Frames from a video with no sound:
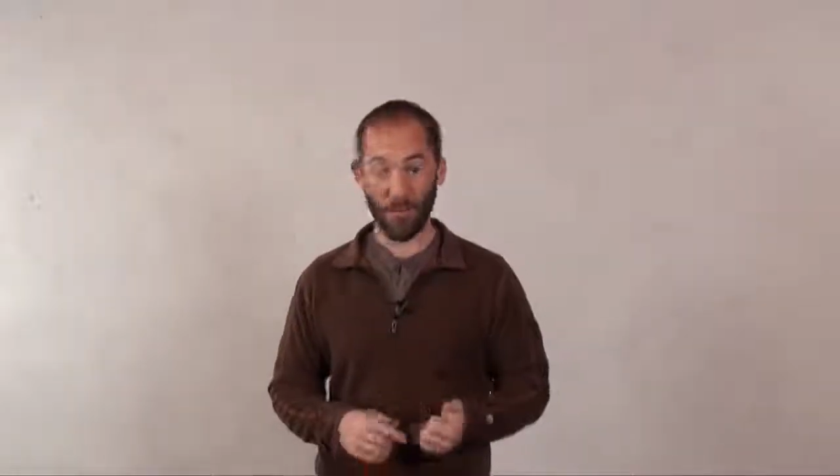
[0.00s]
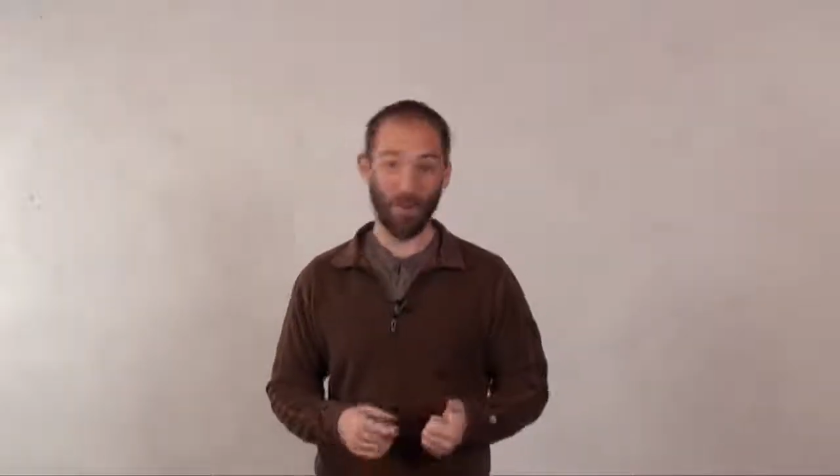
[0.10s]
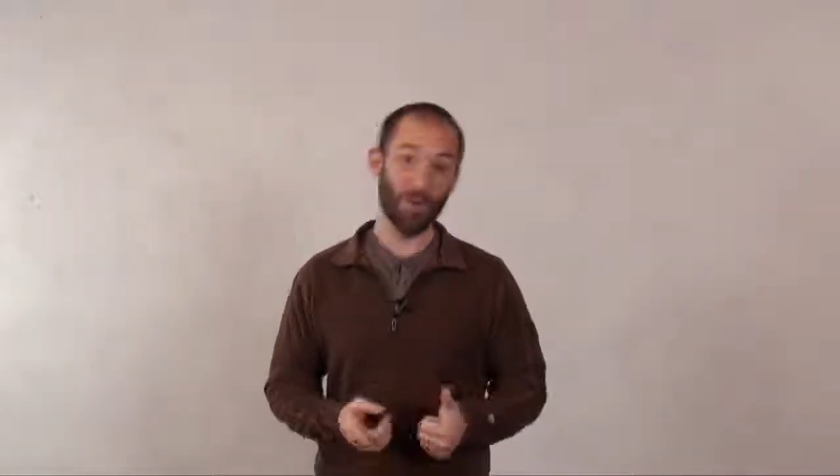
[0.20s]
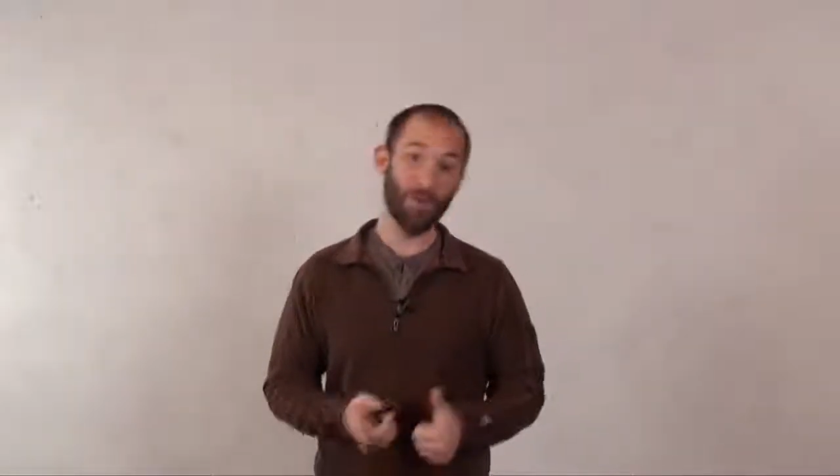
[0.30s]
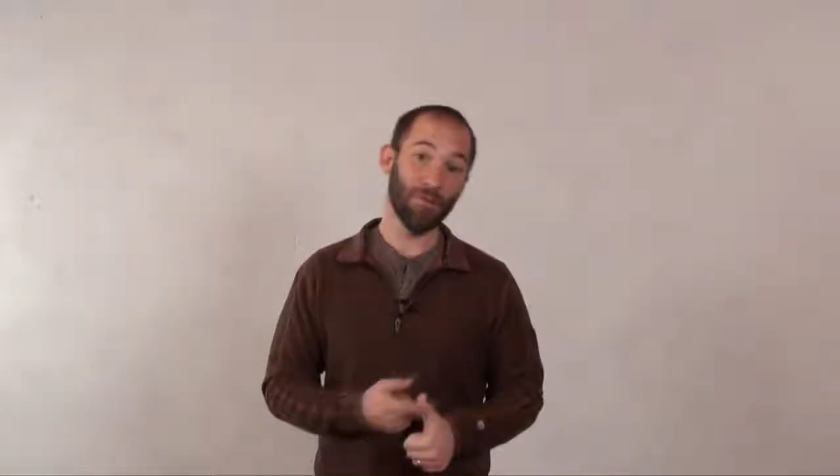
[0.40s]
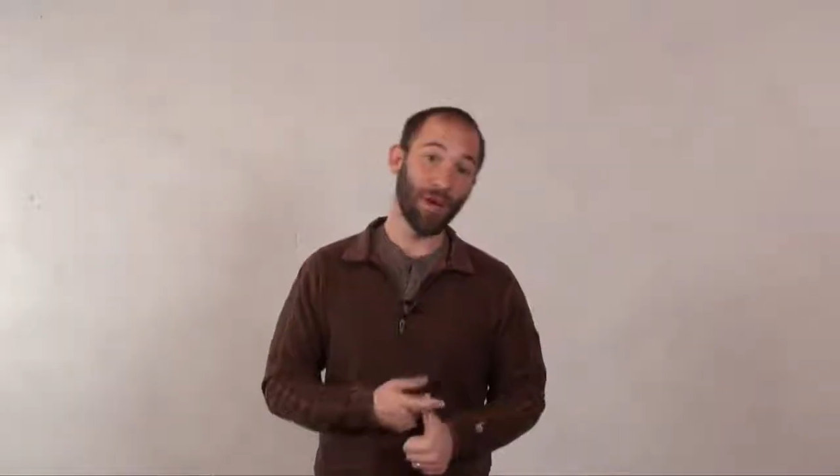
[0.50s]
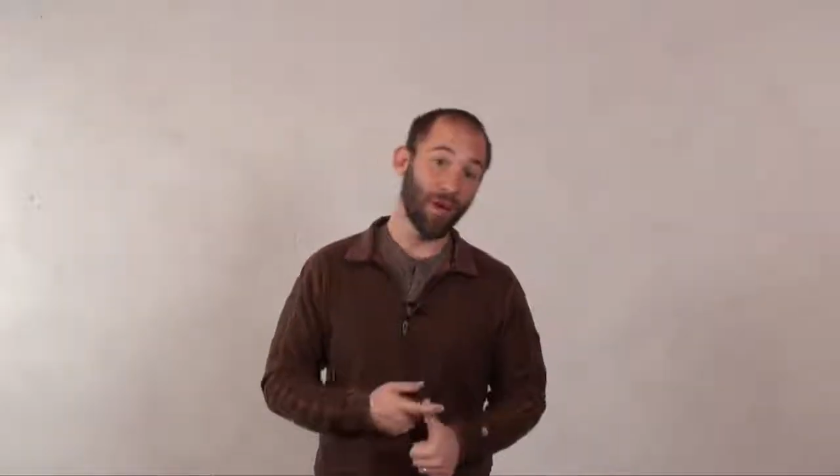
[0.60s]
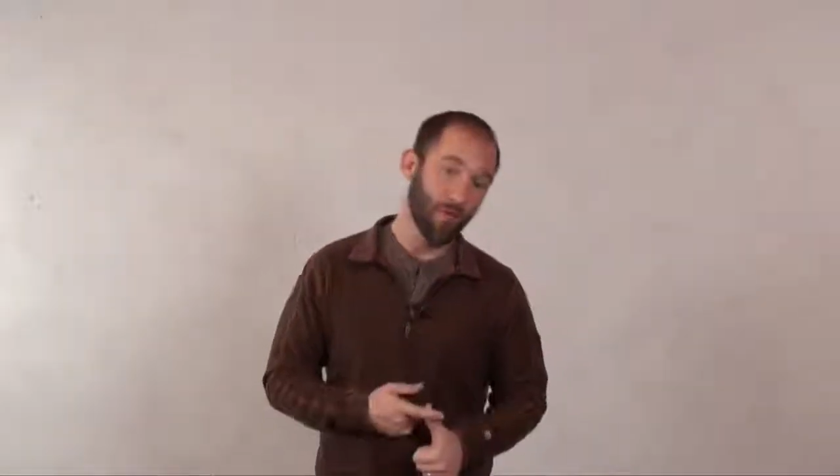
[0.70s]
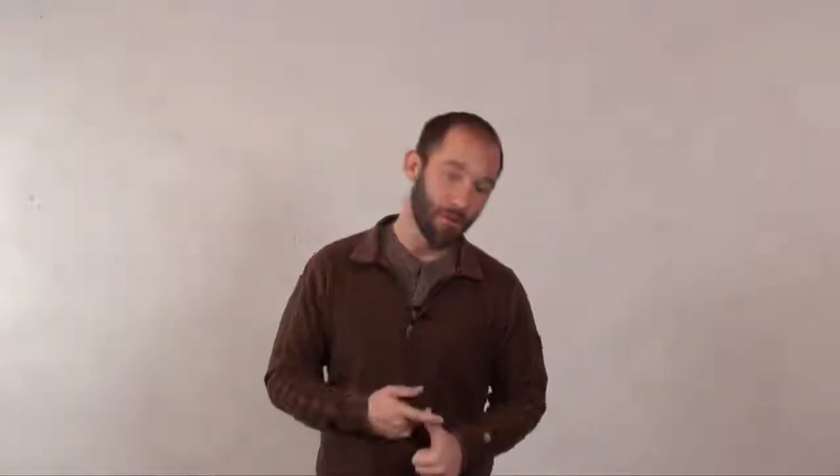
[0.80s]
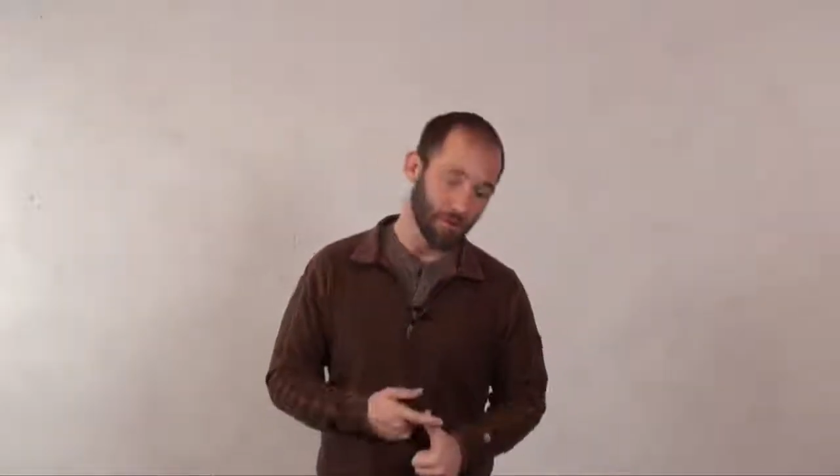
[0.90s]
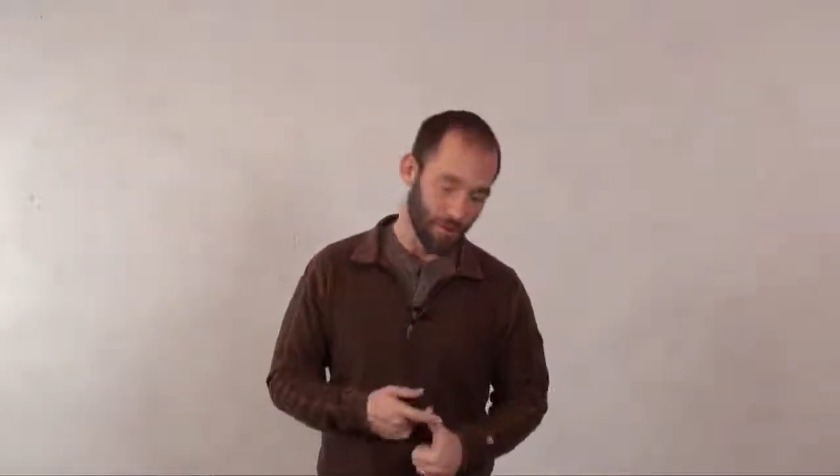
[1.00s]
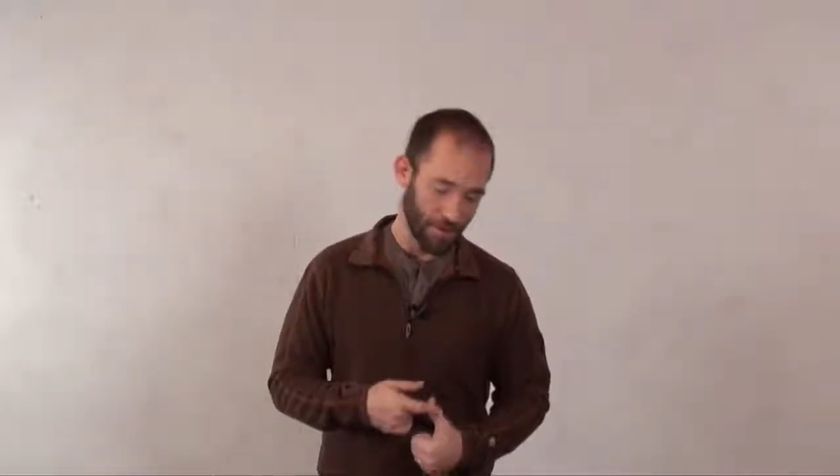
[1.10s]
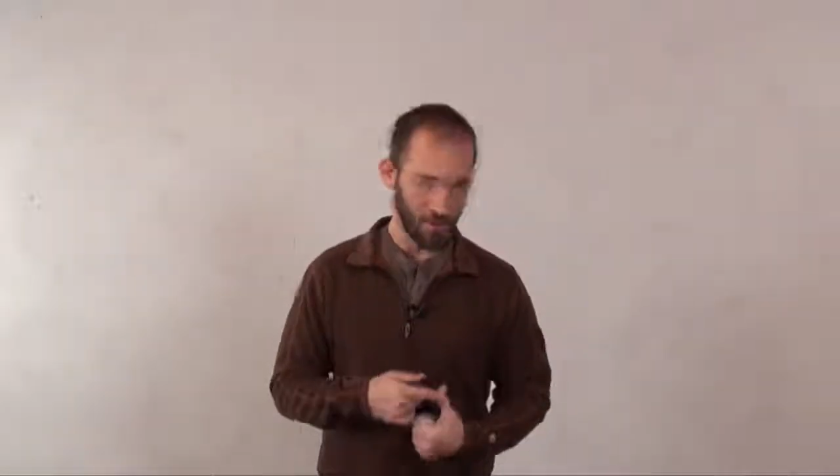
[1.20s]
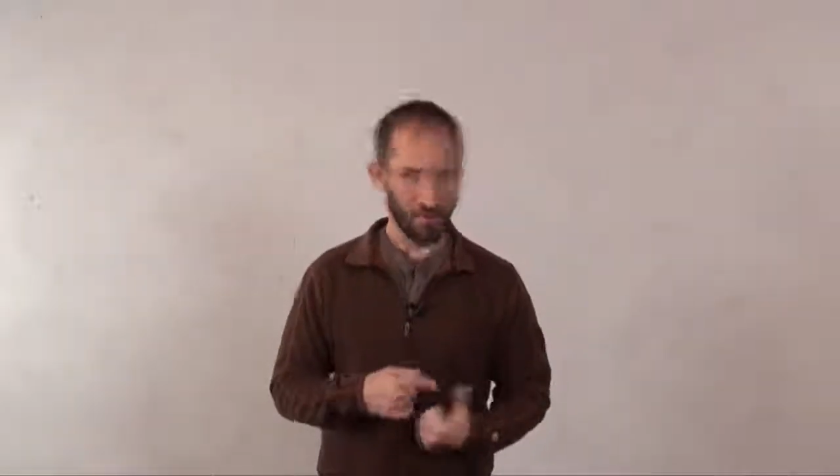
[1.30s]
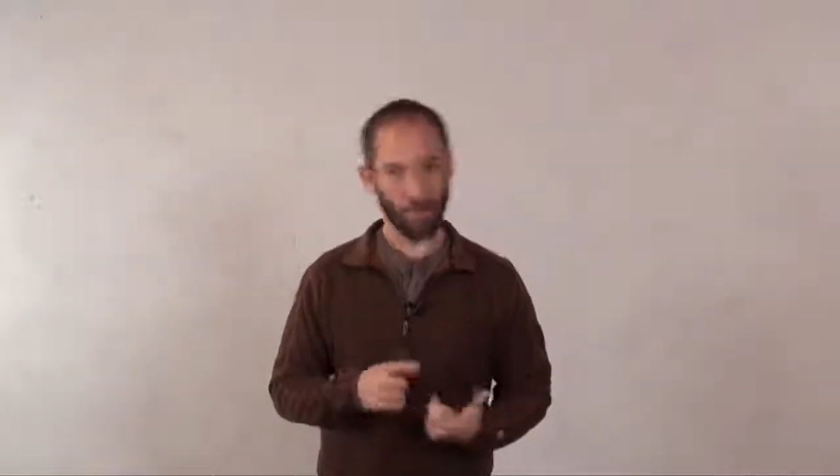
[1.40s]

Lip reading: or you could do telephone systems,